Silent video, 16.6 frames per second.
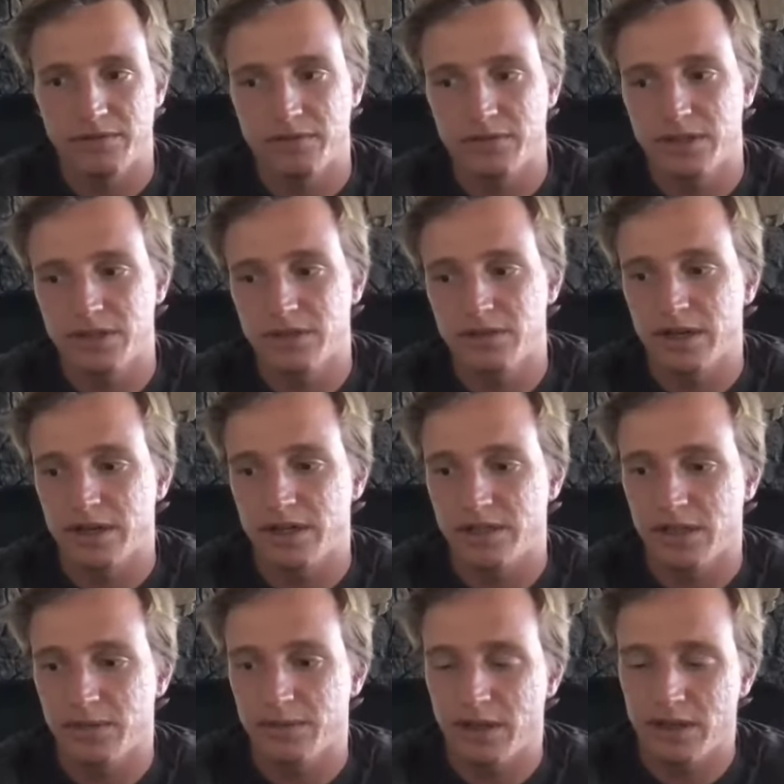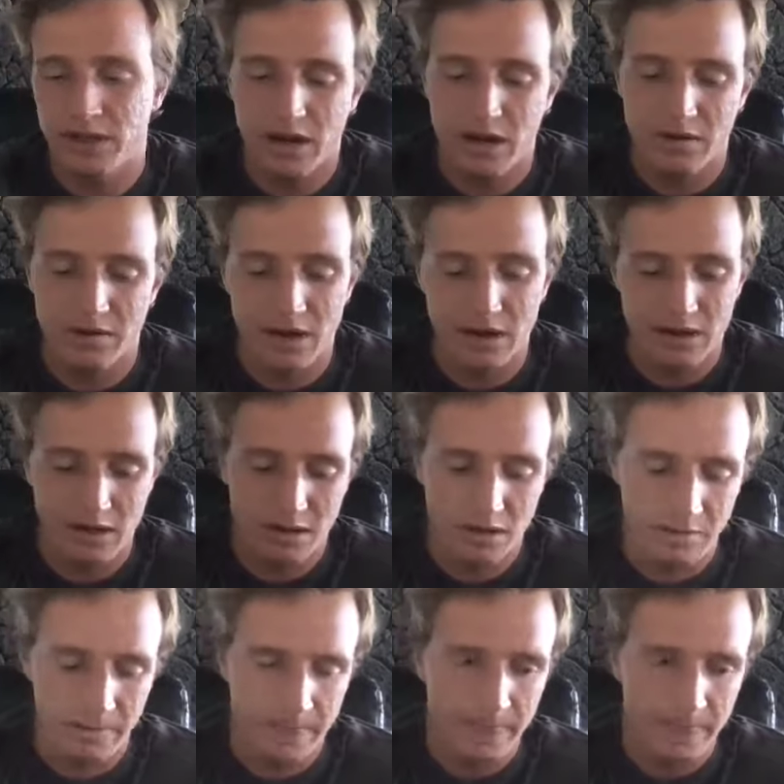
the direction I'm headed at right now.